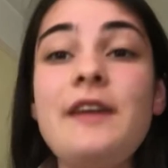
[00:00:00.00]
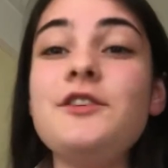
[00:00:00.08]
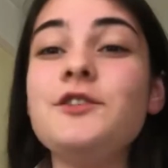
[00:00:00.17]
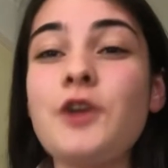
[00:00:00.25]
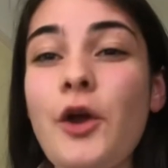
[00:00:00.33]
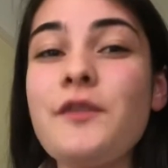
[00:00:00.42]
you
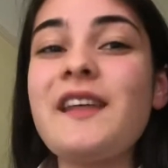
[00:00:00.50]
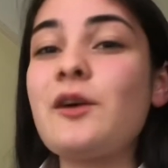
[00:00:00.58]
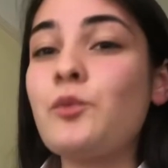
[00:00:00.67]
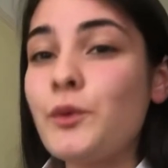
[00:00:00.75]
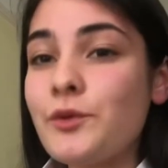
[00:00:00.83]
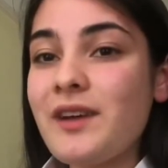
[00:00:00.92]
don't, then I
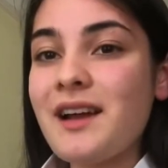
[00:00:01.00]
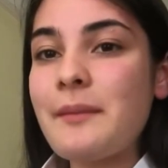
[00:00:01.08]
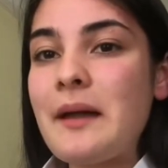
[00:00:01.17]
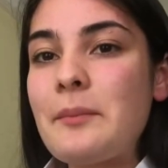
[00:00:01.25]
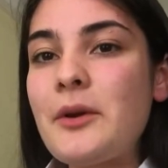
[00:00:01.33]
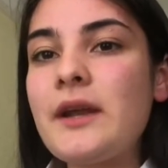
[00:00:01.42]
wouldn't
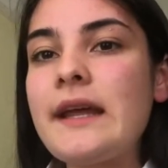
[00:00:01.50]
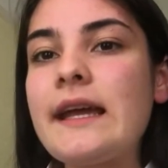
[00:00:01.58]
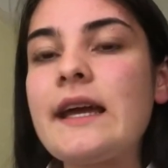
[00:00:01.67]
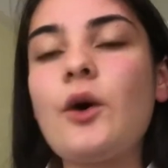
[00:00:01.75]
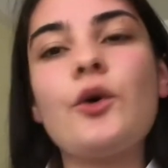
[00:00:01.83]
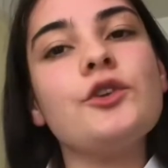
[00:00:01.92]
recommend putting
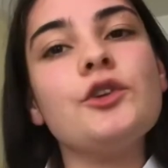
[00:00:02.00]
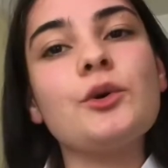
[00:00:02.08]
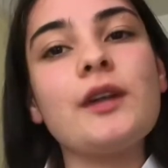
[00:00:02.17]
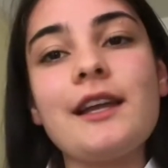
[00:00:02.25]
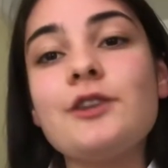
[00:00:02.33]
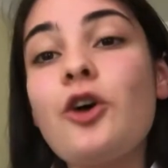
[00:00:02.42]
it on your
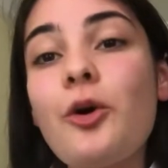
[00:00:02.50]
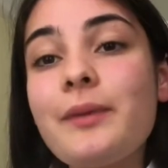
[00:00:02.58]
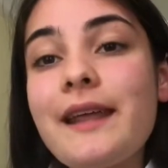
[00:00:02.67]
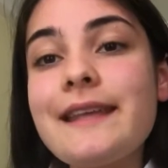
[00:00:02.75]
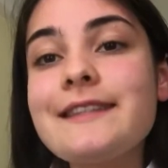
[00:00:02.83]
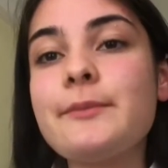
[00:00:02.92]
like top
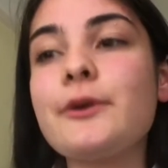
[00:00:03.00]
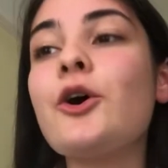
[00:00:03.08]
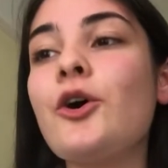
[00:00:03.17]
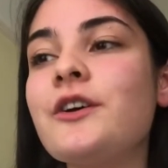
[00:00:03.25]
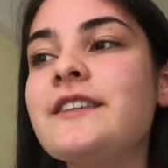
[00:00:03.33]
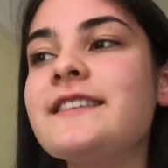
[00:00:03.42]
list,
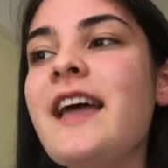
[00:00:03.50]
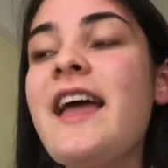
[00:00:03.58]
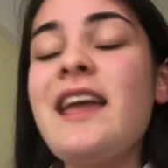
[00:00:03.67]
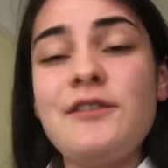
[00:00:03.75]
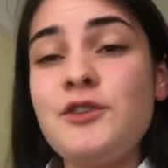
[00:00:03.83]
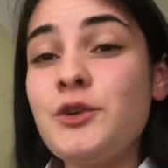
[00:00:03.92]
because
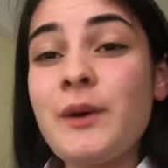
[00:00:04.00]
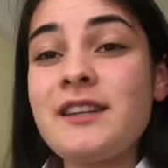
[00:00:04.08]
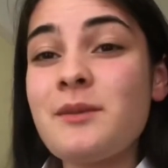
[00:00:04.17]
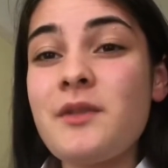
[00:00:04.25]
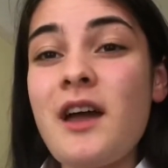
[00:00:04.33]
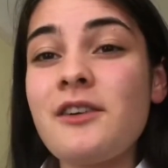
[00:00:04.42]
if you do end
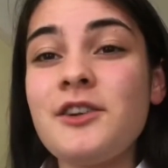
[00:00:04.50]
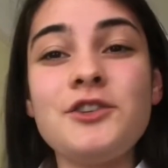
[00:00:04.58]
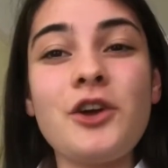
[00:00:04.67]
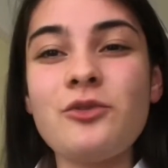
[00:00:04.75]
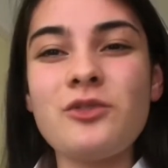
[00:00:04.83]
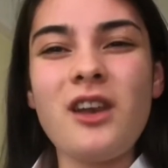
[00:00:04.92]
up there and you
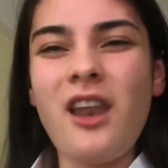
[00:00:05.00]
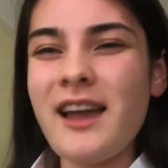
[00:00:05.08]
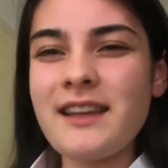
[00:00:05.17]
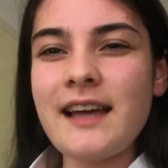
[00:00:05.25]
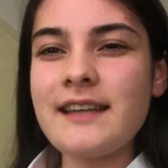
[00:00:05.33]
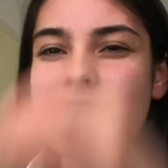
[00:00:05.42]
don't
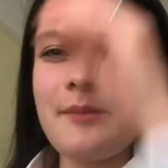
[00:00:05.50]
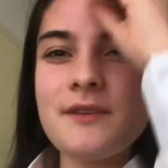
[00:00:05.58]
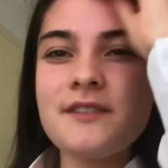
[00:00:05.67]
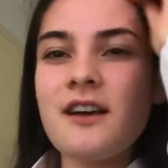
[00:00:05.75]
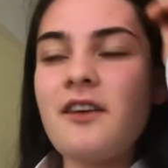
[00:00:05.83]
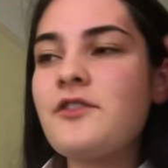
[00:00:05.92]
like that type of
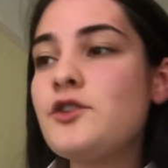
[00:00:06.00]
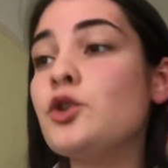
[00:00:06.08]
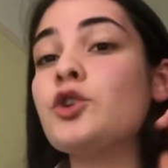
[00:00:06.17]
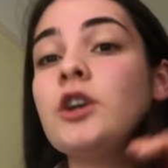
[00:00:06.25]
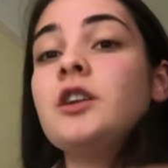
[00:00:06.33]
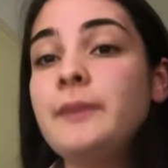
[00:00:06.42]
stuff, you're
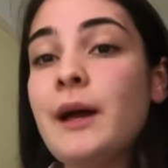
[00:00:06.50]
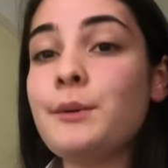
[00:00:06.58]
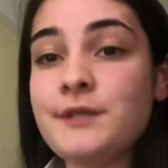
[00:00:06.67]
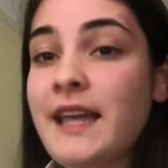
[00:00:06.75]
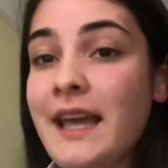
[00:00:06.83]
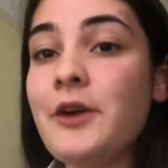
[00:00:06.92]
going to be able
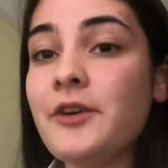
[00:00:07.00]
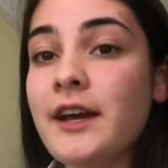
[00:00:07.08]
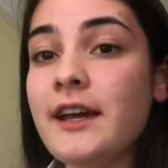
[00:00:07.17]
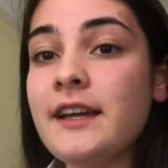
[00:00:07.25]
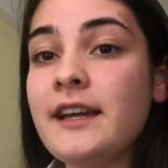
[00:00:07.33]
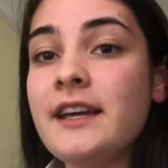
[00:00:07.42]
to hear
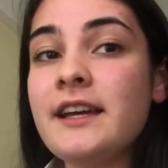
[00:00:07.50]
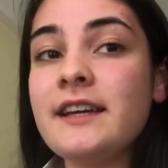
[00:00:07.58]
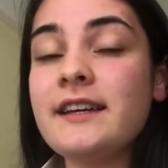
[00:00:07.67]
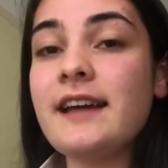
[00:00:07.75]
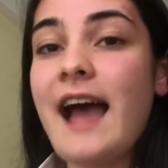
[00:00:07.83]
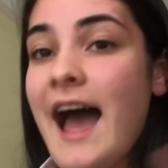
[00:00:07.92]
it
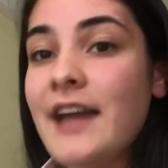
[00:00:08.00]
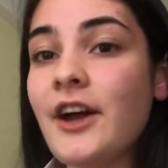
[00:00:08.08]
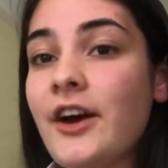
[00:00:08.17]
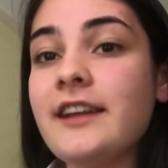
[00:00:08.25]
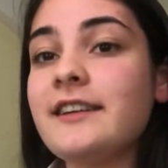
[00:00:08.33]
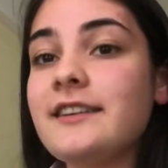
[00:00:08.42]
at
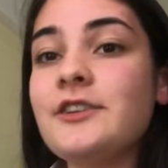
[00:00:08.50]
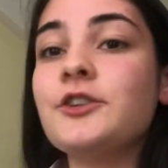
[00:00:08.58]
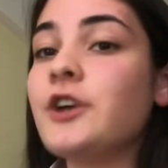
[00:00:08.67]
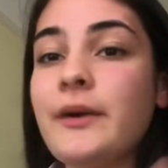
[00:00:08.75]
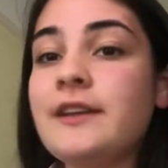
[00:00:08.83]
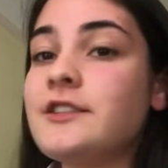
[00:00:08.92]
night. You're
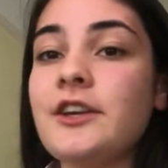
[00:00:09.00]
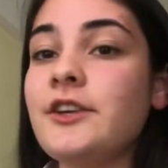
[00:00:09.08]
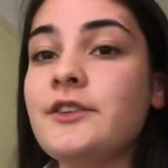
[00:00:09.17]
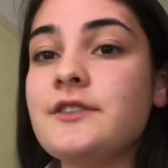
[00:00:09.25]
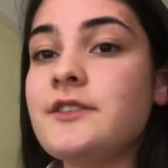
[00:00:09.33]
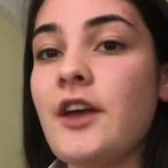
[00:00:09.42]
going to.
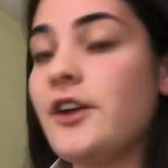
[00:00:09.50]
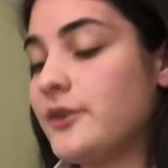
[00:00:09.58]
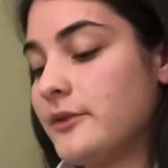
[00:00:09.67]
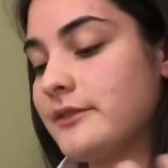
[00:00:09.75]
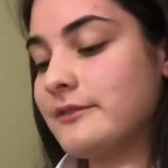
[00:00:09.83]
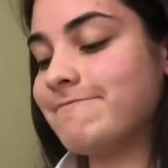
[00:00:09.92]
So
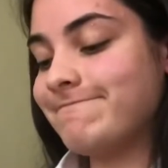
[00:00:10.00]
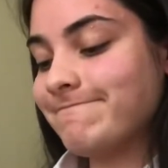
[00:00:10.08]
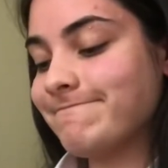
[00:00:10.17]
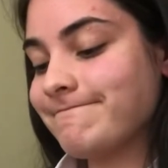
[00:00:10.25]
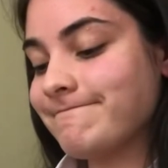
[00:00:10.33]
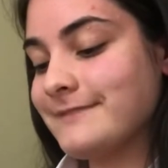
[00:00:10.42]

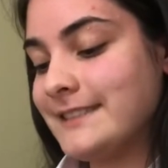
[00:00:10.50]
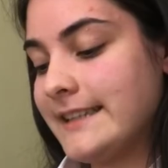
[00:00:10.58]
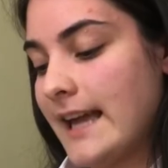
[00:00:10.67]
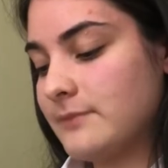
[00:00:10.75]
yeah.